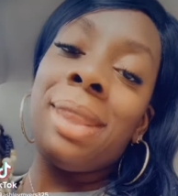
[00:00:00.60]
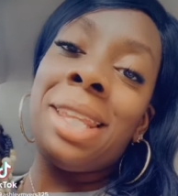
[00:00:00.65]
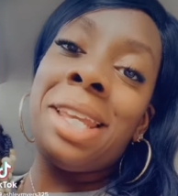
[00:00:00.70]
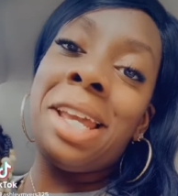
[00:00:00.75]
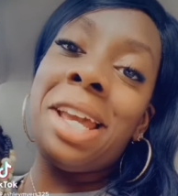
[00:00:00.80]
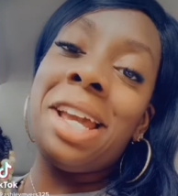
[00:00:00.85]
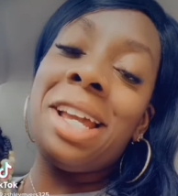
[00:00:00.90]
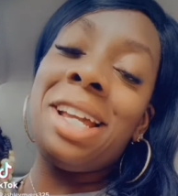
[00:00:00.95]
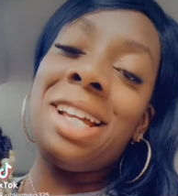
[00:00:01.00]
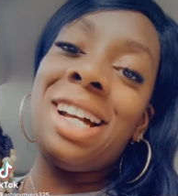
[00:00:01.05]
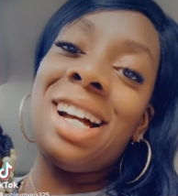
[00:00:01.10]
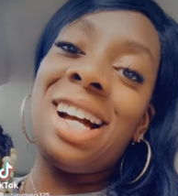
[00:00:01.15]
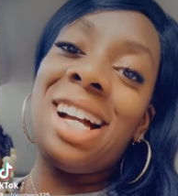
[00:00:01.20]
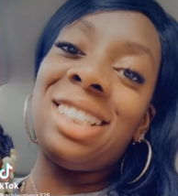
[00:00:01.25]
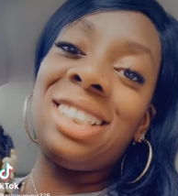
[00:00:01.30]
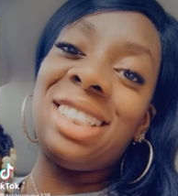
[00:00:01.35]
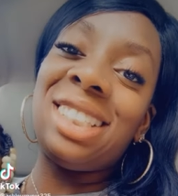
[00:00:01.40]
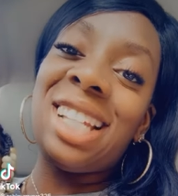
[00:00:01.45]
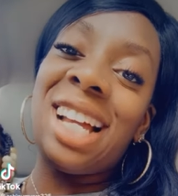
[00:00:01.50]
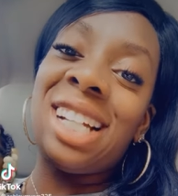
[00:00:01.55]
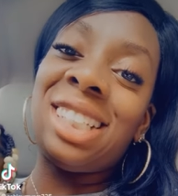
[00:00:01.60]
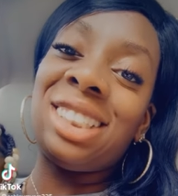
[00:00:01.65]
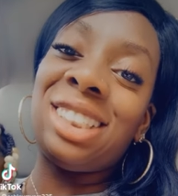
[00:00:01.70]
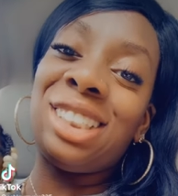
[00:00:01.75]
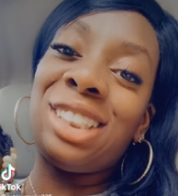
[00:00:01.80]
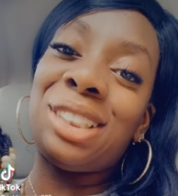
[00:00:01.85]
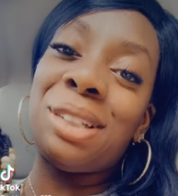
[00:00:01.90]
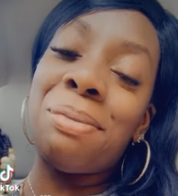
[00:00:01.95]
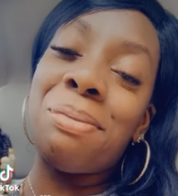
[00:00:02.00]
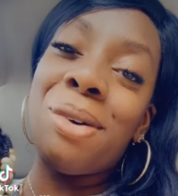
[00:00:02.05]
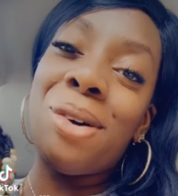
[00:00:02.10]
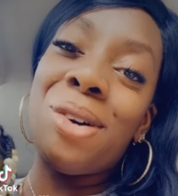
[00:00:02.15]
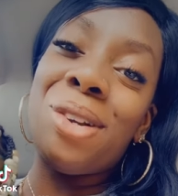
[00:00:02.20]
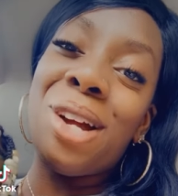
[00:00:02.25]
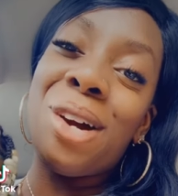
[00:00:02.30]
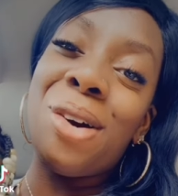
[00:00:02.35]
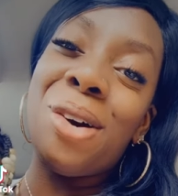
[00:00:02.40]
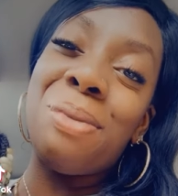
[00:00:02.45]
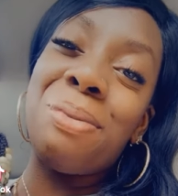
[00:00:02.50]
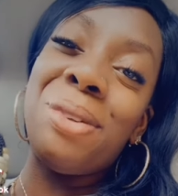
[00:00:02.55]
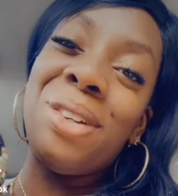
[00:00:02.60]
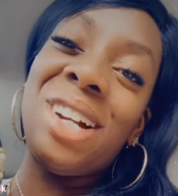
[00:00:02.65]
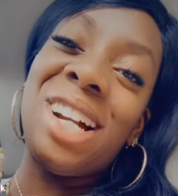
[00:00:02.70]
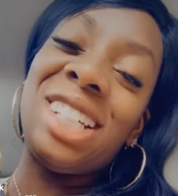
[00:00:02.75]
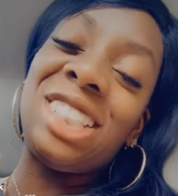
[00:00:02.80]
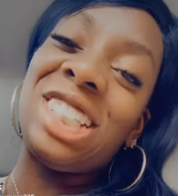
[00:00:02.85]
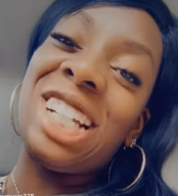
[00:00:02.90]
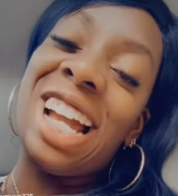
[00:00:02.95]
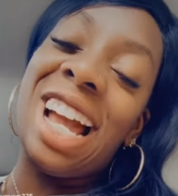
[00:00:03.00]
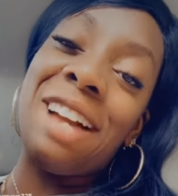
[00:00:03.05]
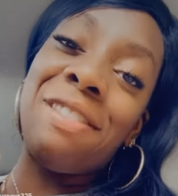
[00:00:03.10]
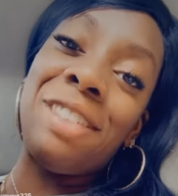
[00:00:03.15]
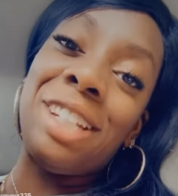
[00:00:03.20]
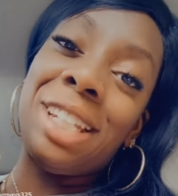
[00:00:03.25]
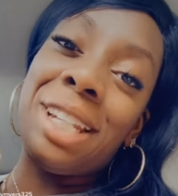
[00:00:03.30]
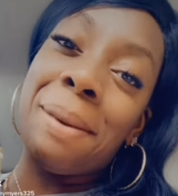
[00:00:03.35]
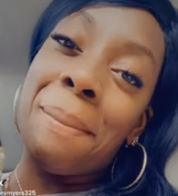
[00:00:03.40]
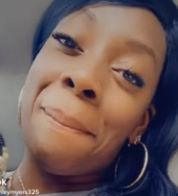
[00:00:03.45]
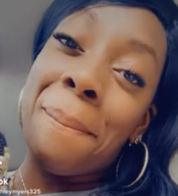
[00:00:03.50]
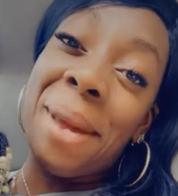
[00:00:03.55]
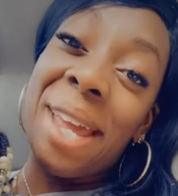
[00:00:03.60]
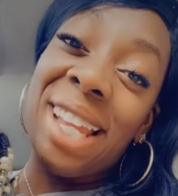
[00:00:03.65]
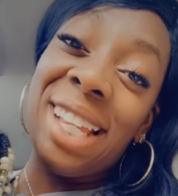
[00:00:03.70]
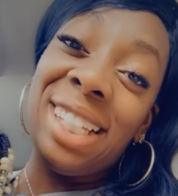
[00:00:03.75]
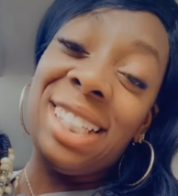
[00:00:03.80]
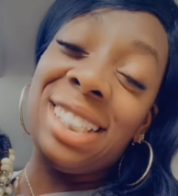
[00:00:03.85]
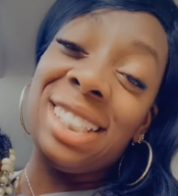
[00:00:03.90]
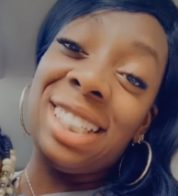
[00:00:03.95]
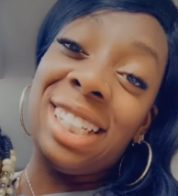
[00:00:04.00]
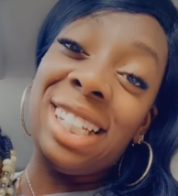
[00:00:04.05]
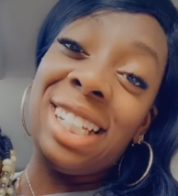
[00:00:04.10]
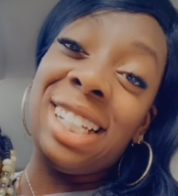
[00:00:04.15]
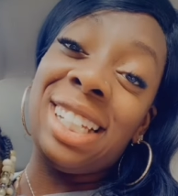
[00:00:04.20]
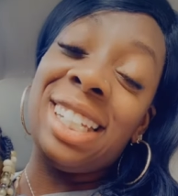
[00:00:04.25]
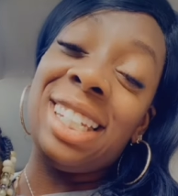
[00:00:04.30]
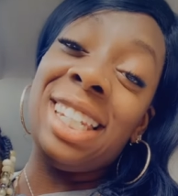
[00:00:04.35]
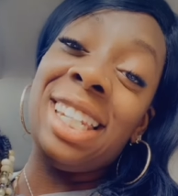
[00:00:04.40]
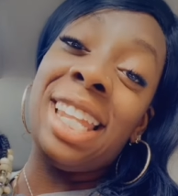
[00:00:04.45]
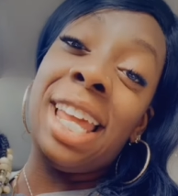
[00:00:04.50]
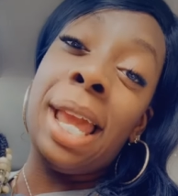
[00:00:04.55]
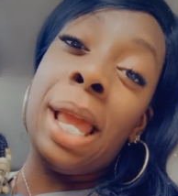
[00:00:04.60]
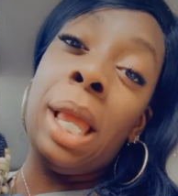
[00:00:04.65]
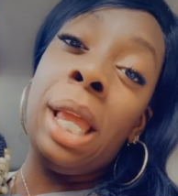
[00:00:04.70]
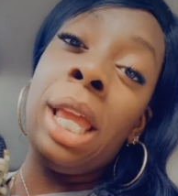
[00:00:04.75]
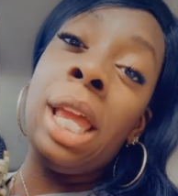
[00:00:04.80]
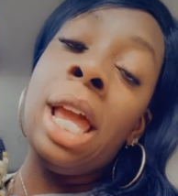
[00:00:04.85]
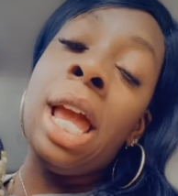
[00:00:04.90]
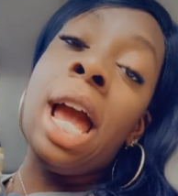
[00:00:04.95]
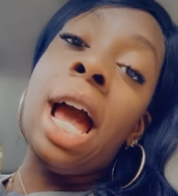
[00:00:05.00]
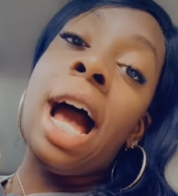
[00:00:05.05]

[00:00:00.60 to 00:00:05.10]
Hey guys, it's Ashley Samone. I hope you guys are having an amazing day.